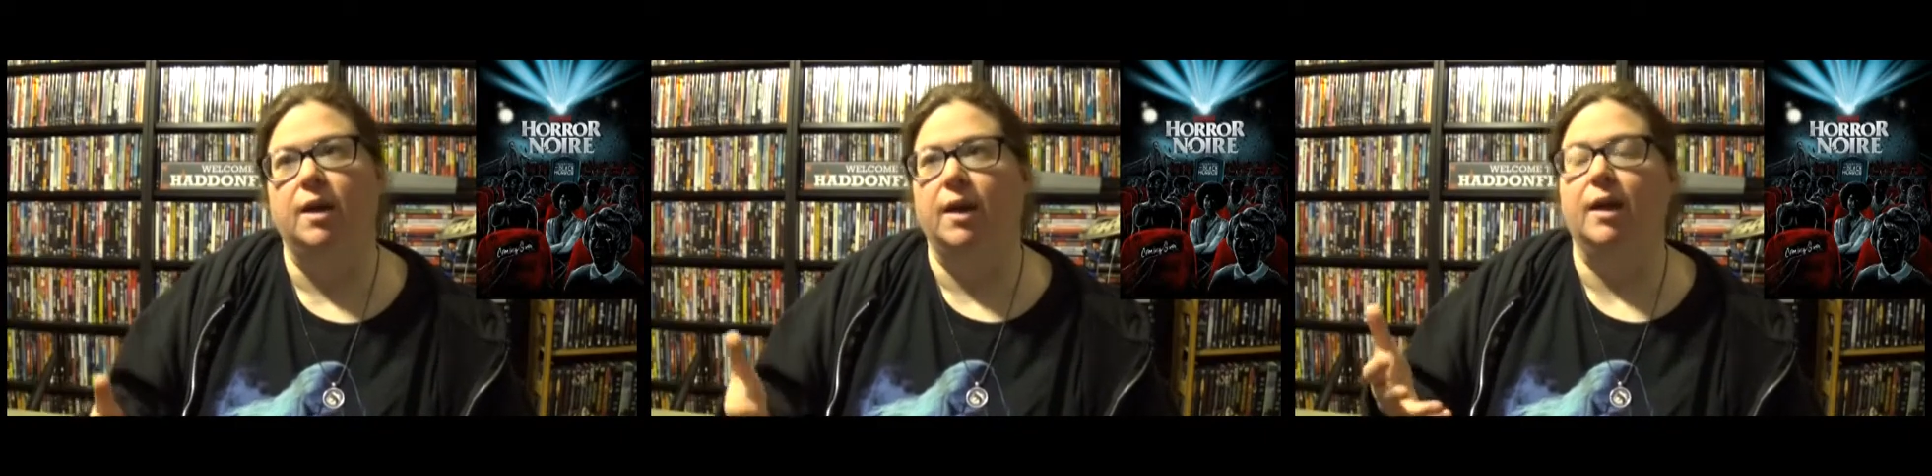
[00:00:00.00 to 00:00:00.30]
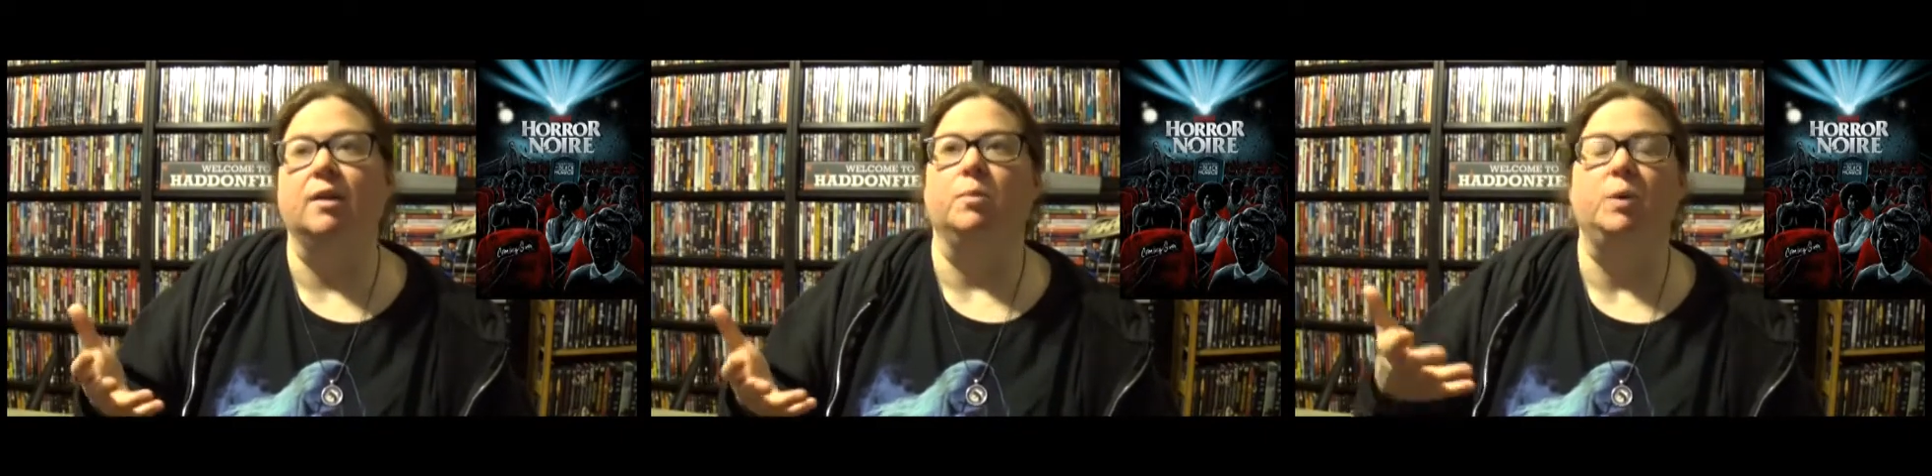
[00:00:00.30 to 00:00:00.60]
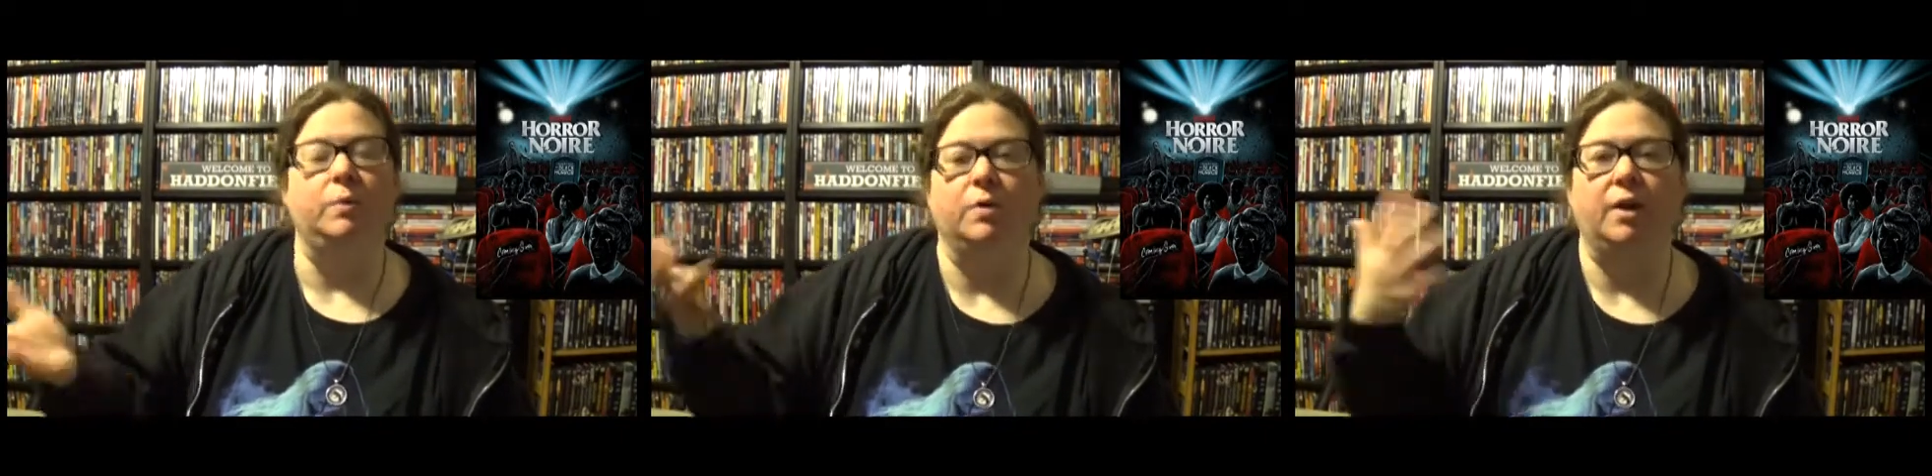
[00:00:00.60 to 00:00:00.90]
And the
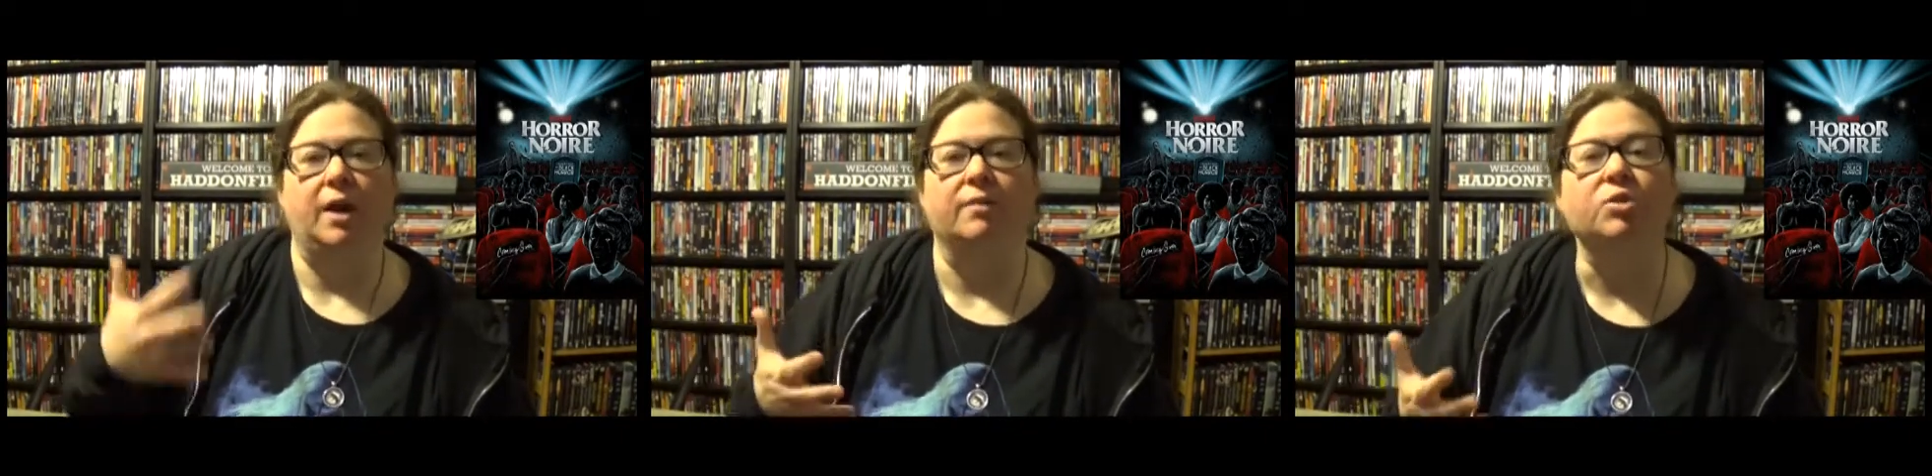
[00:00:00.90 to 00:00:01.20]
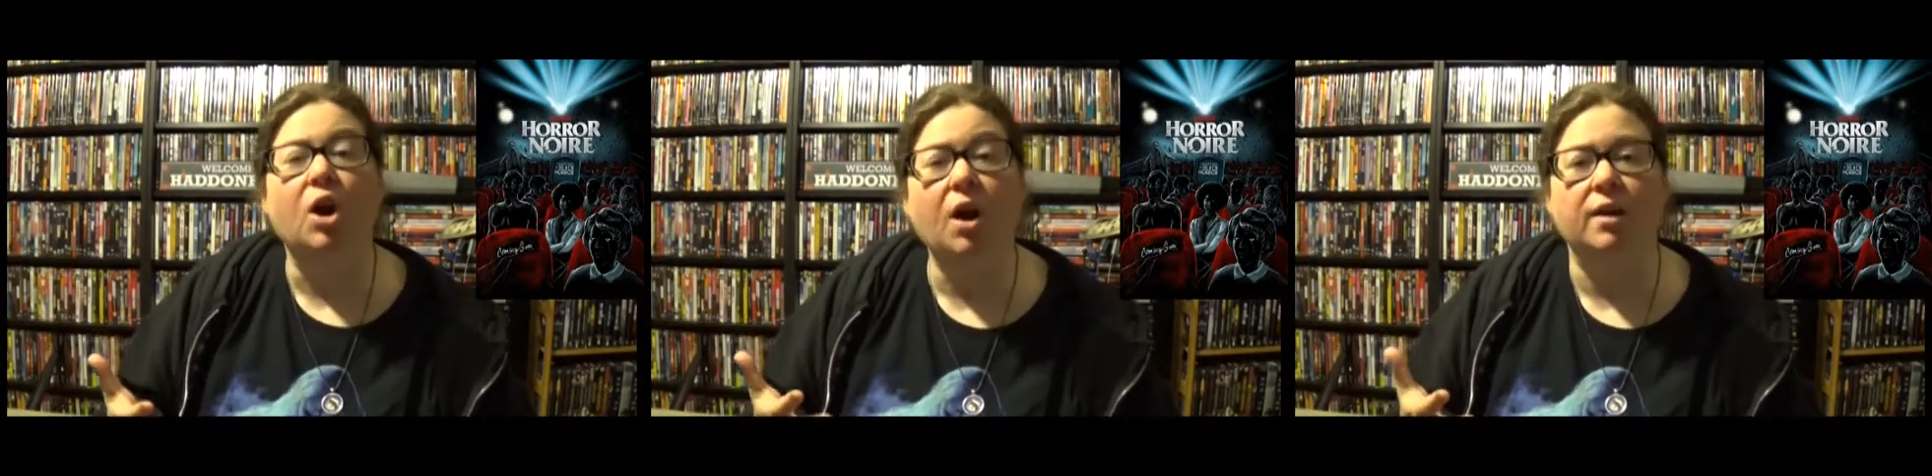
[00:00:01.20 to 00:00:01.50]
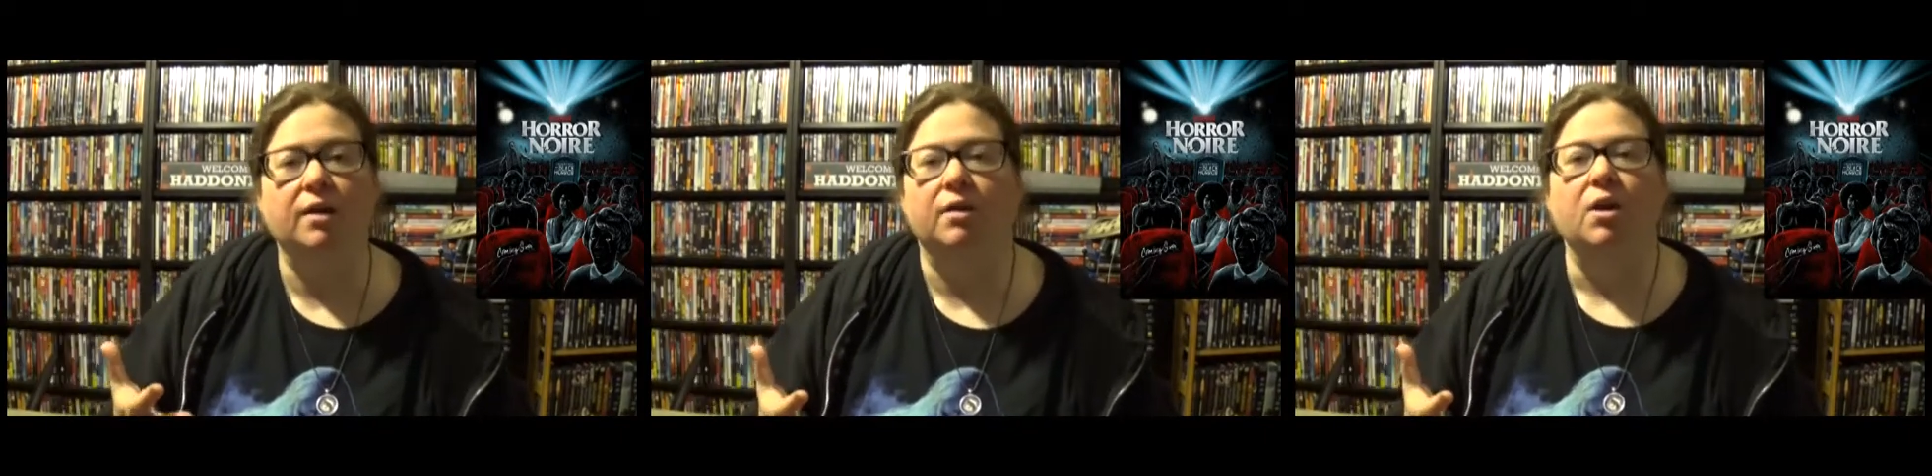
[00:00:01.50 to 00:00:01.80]
people they have
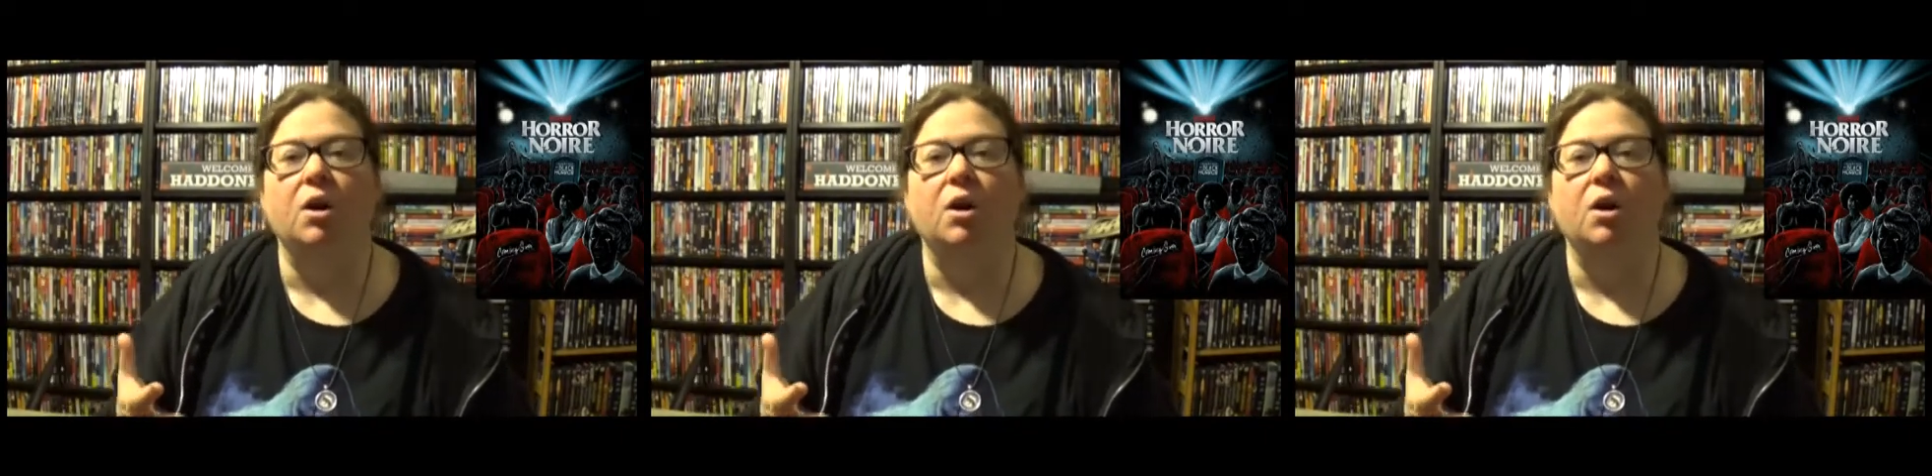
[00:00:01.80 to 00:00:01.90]
talking